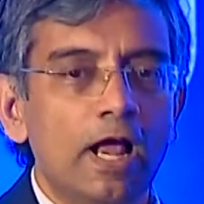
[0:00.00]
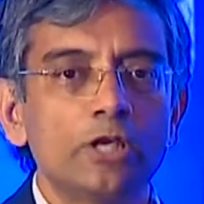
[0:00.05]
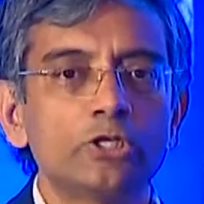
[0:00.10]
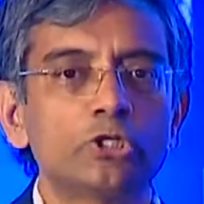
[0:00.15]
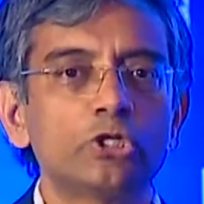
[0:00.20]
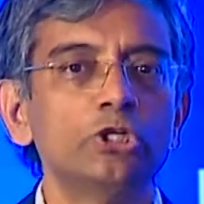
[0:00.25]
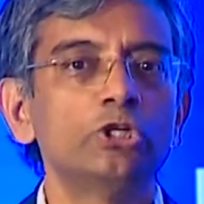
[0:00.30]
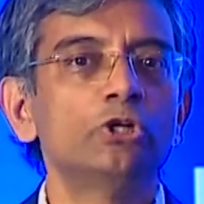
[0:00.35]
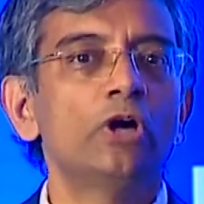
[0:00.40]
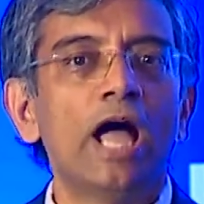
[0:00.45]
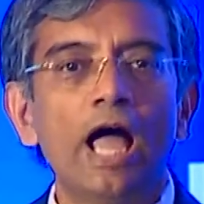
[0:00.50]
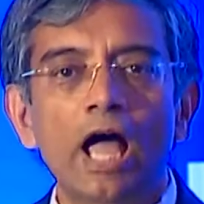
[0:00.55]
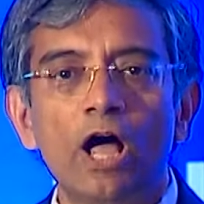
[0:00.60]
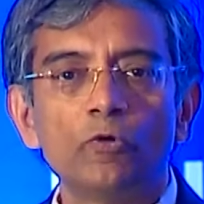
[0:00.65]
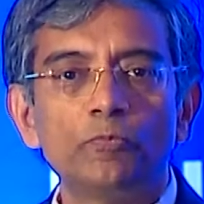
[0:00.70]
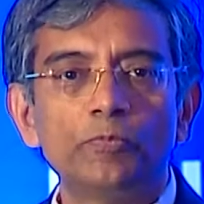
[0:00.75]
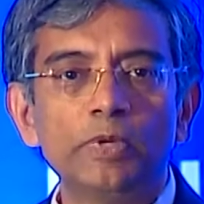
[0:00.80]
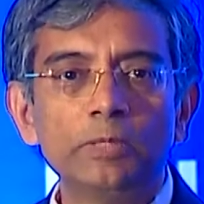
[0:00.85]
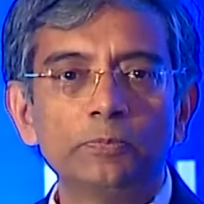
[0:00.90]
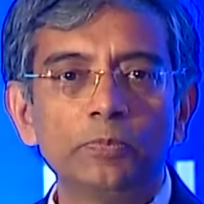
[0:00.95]
Do you
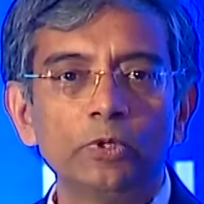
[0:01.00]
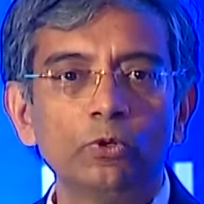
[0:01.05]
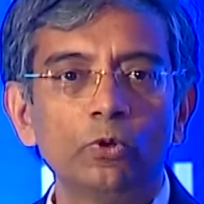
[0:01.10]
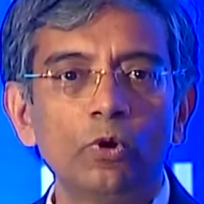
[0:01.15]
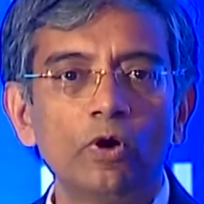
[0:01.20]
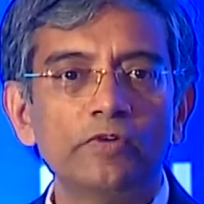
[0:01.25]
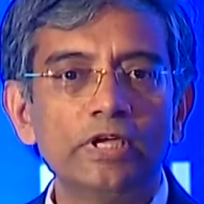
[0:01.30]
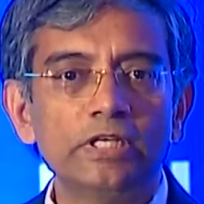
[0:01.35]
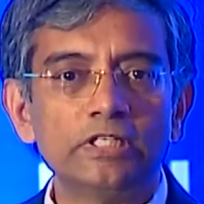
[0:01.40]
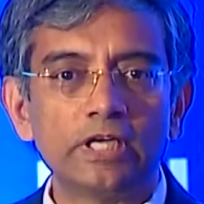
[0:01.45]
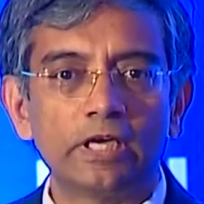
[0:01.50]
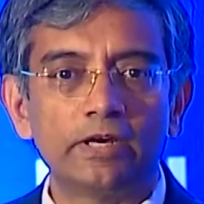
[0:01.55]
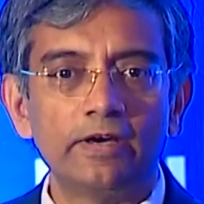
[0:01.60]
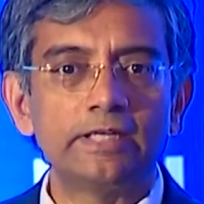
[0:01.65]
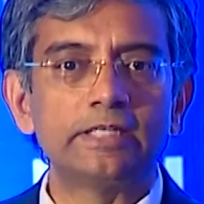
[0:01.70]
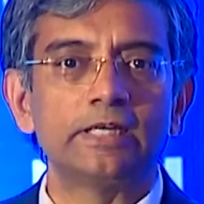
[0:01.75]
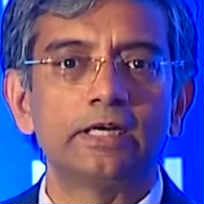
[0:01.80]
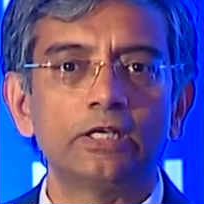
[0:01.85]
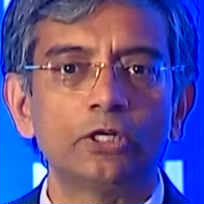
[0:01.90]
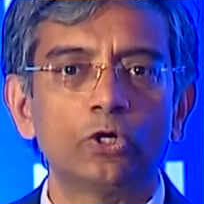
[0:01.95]
have people who have
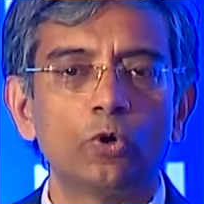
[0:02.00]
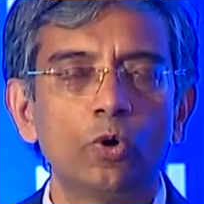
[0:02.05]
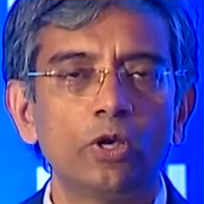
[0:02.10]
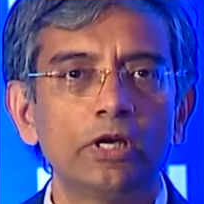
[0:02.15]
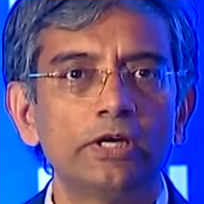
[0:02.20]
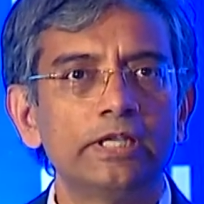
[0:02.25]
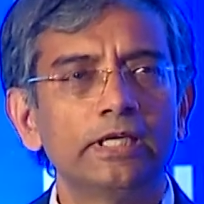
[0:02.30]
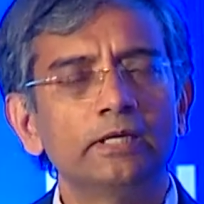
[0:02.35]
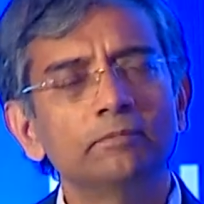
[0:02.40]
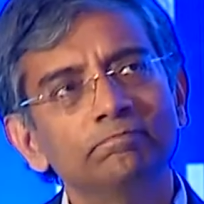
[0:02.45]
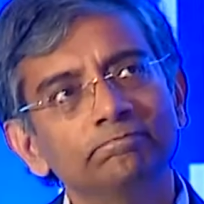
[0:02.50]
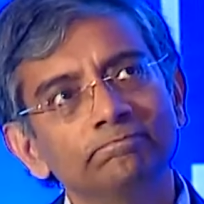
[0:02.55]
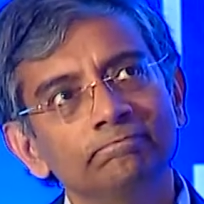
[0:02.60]
integrated in quality?